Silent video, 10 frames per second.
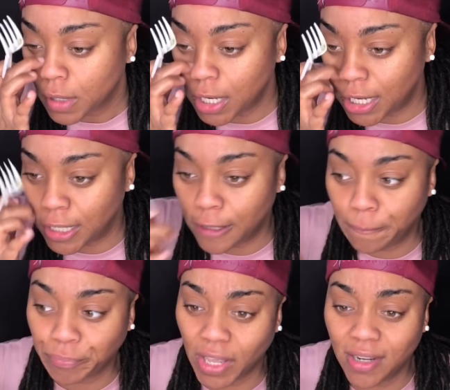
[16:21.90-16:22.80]

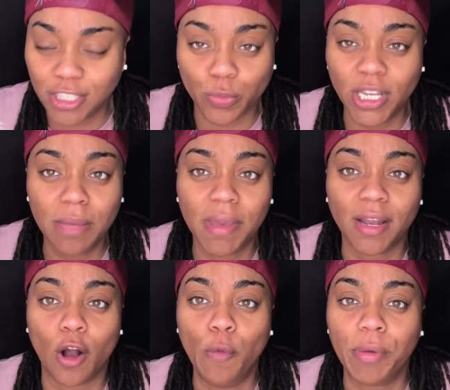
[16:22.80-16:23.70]
And just really being
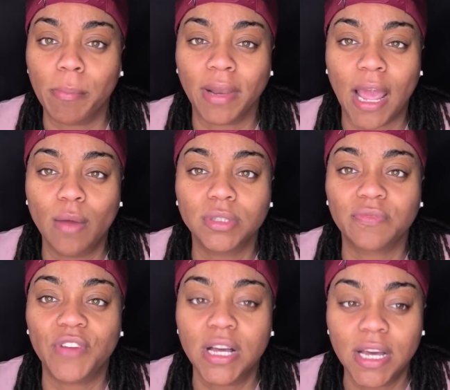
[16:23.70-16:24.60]
open, but like it was
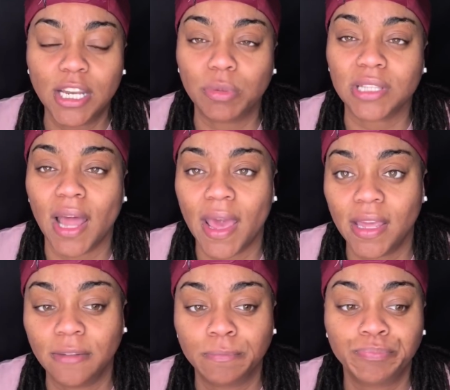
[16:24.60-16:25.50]
fun, it was
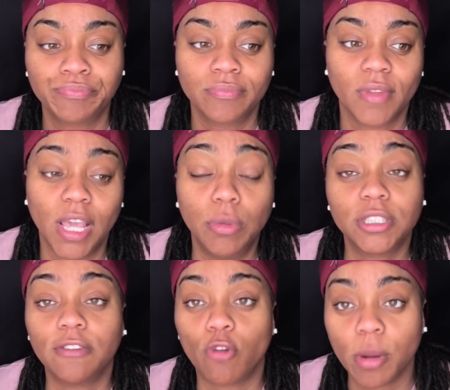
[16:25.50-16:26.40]
light, it was
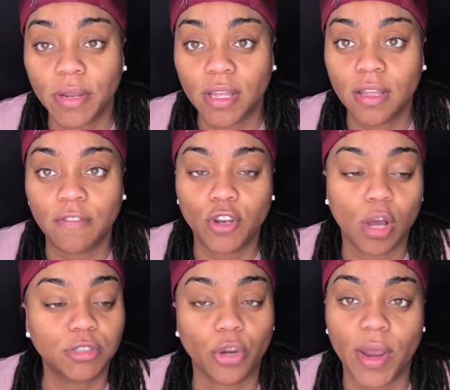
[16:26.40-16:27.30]
informative, you know, it
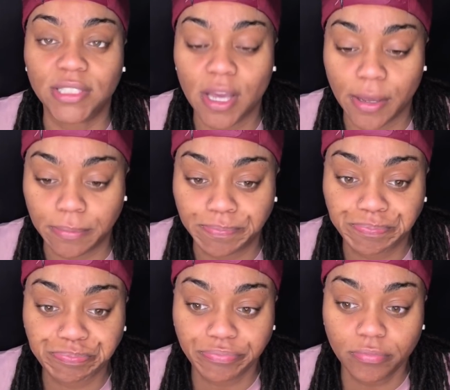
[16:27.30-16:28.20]
was a great time.
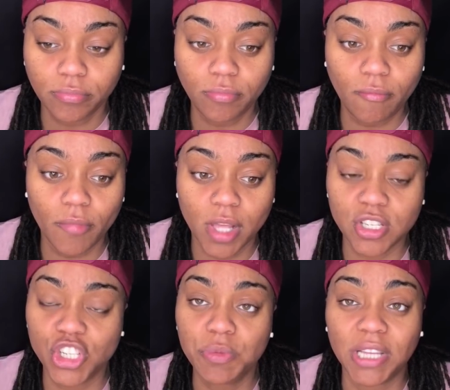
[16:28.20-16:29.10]
So
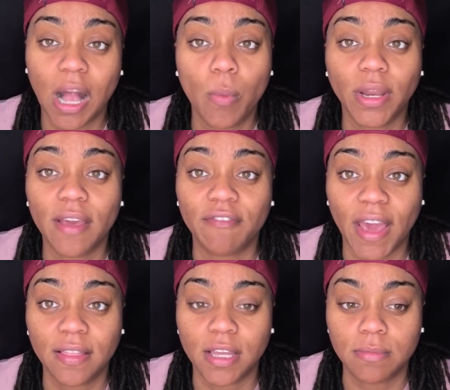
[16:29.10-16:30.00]
she was like, I want to
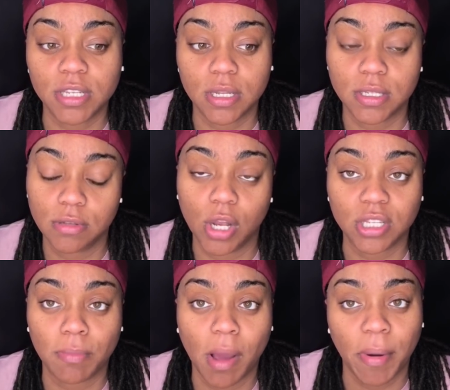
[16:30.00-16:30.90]
invite them to this, you know,
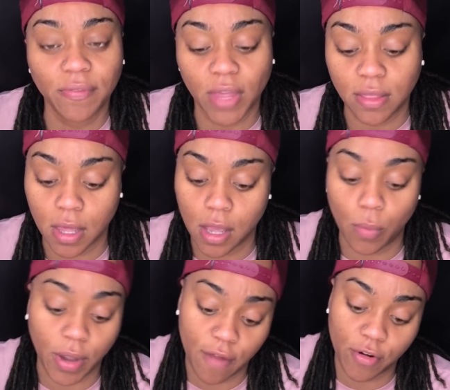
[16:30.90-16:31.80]
to my birthday thing or
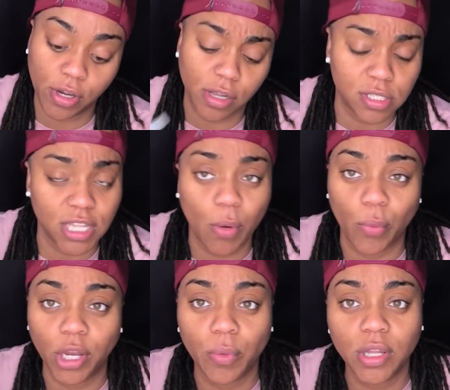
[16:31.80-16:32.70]
whatever, you know, since they were
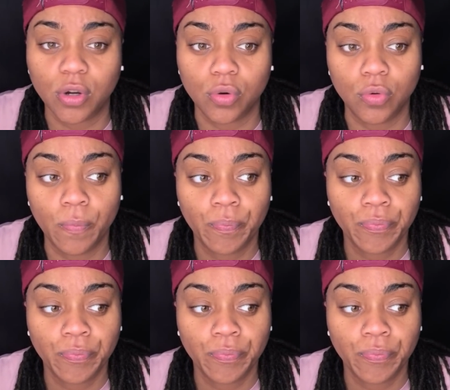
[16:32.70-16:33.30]
really, really cool.